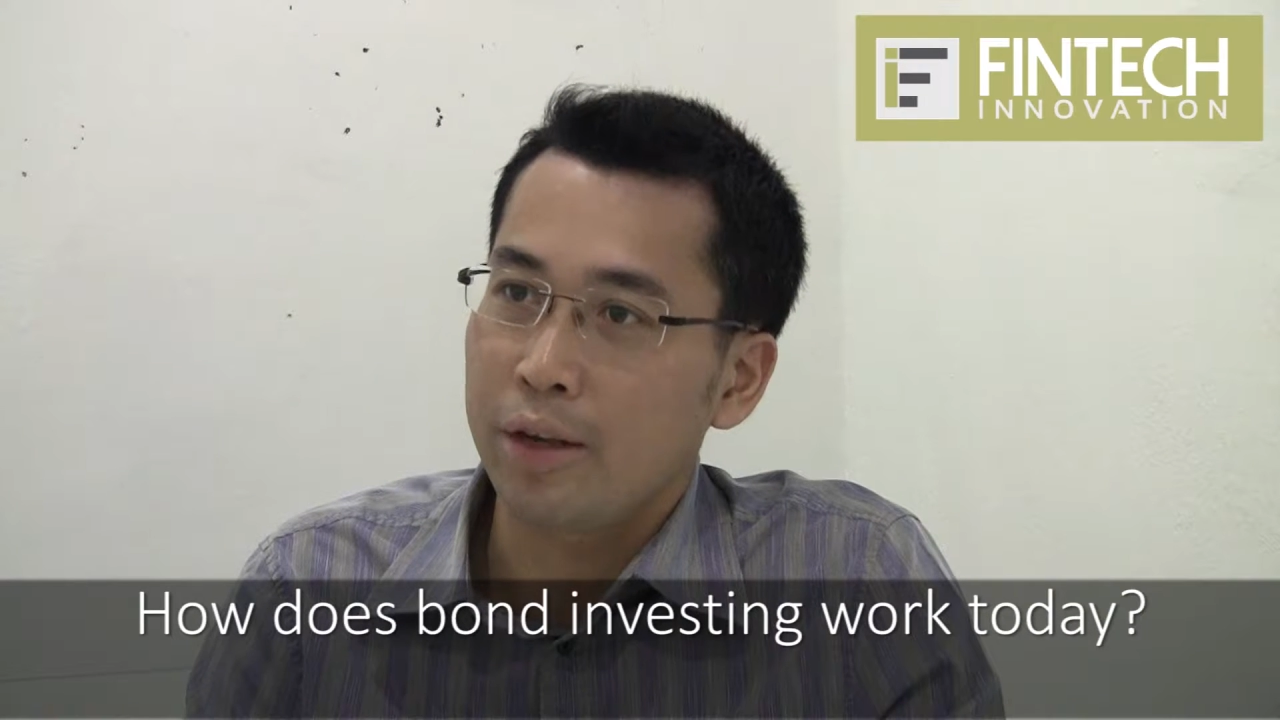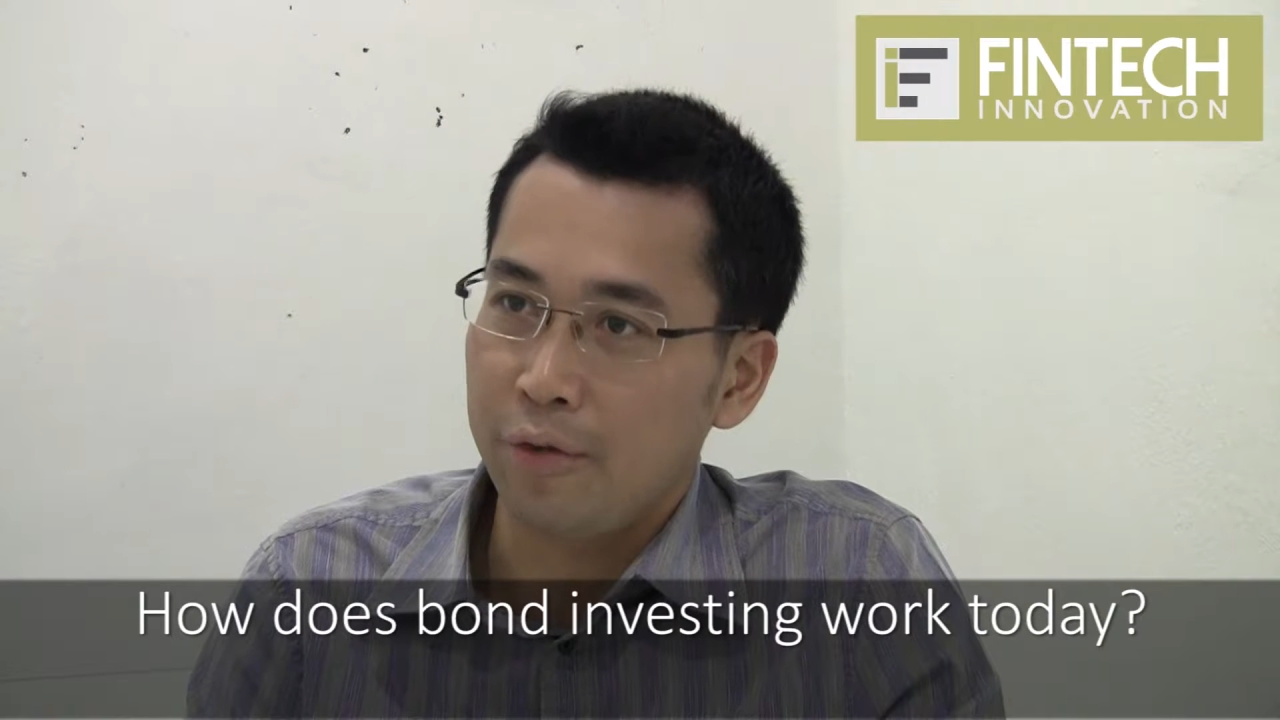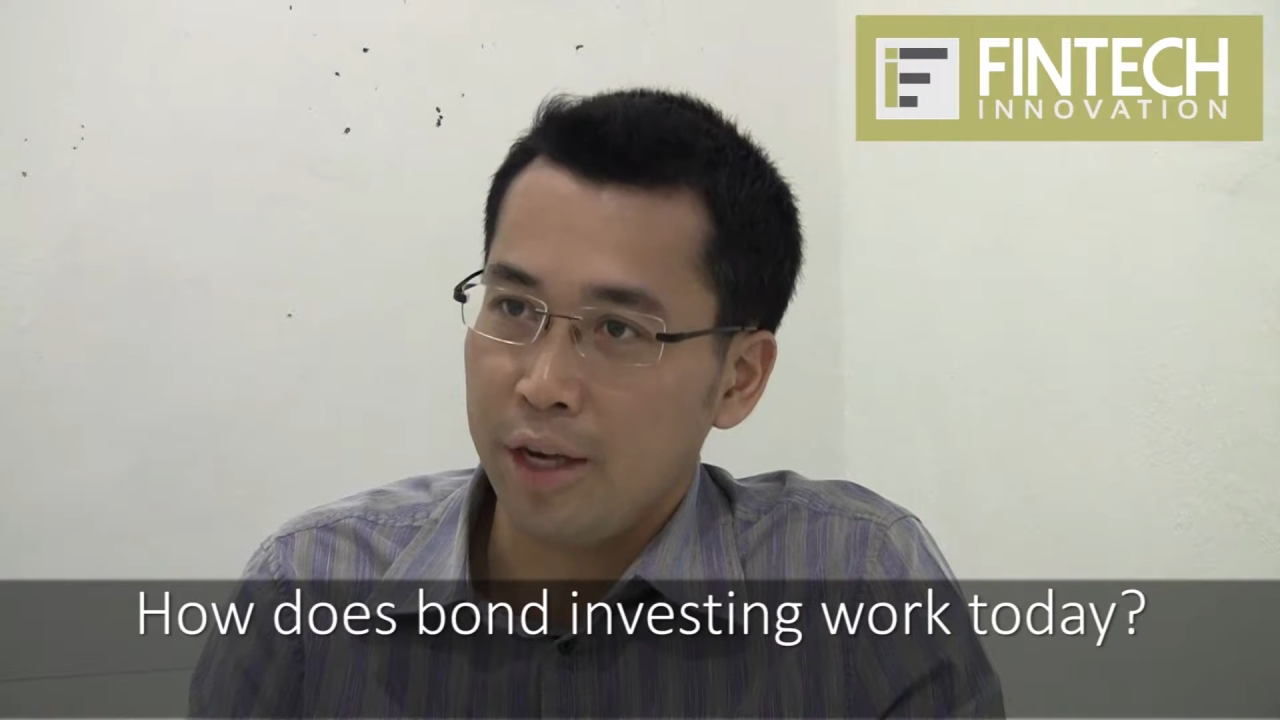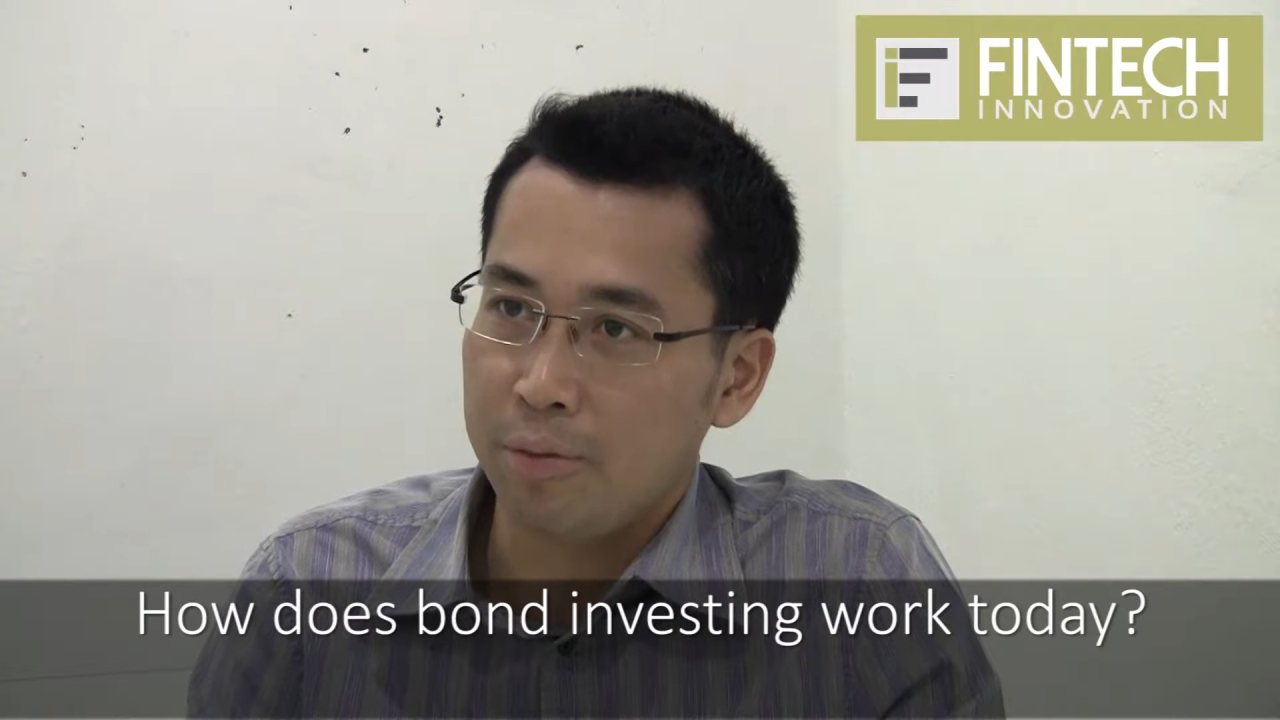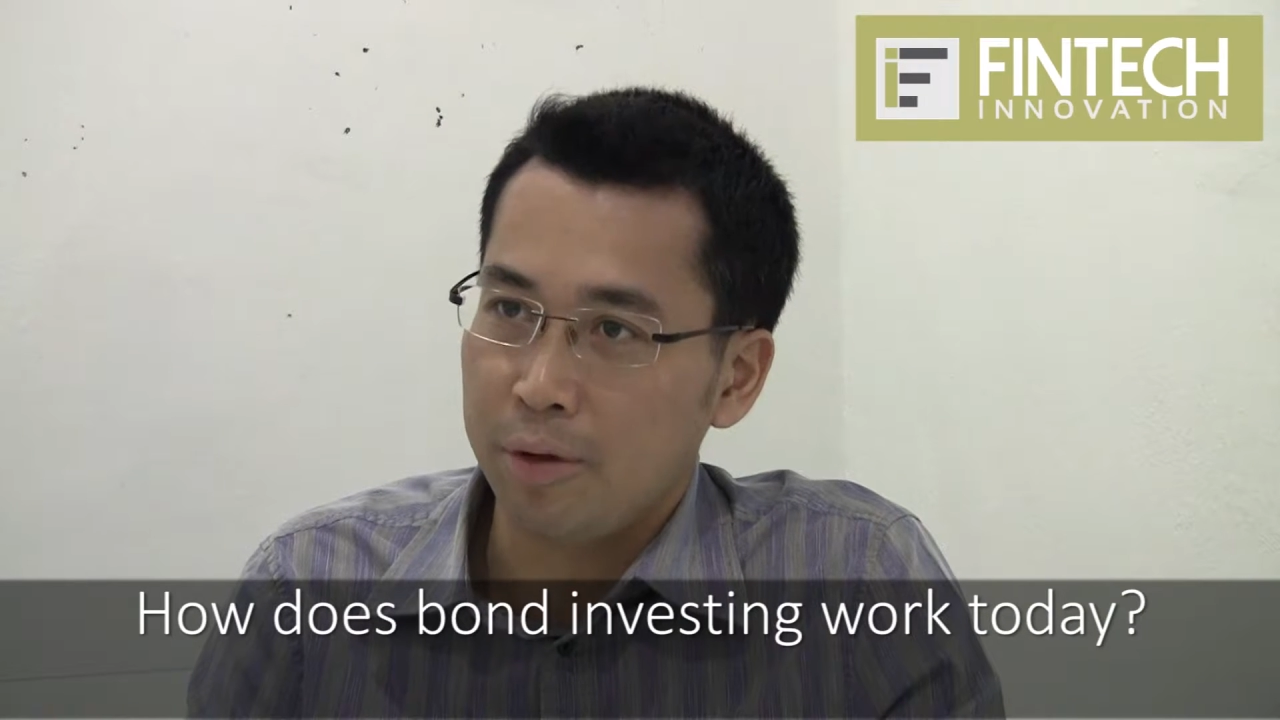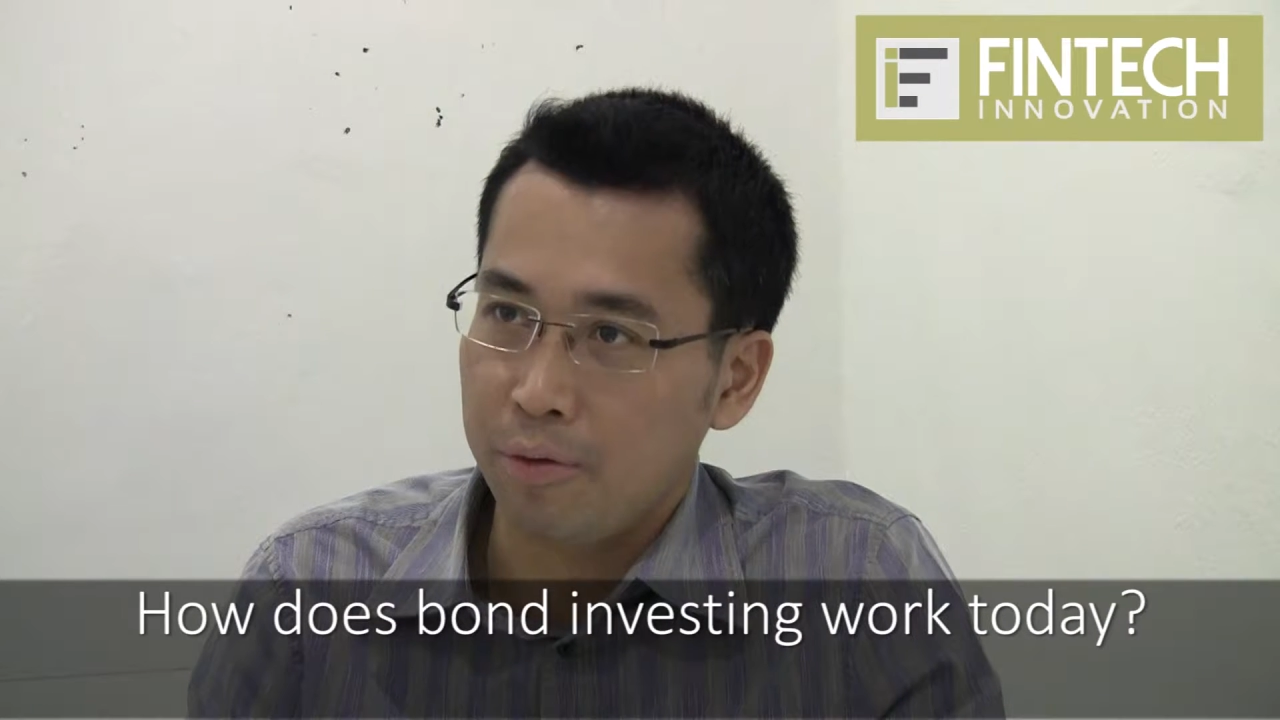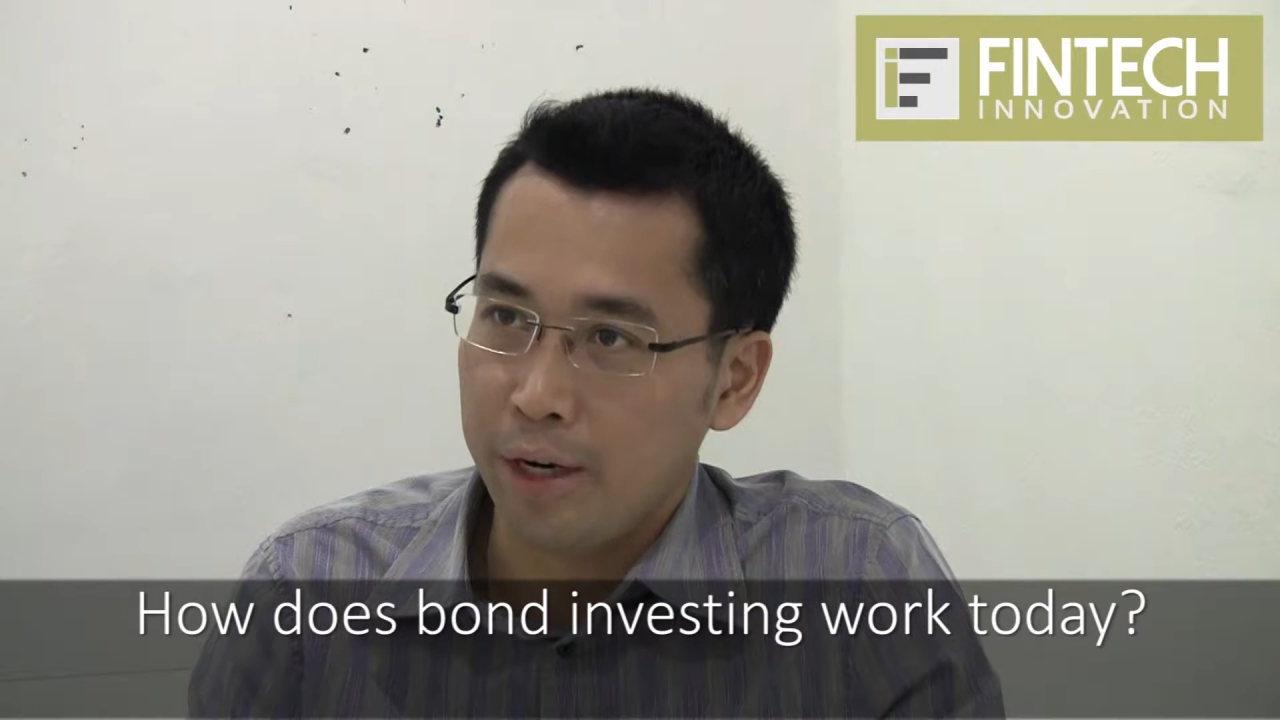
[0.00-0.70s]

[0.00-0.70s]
investment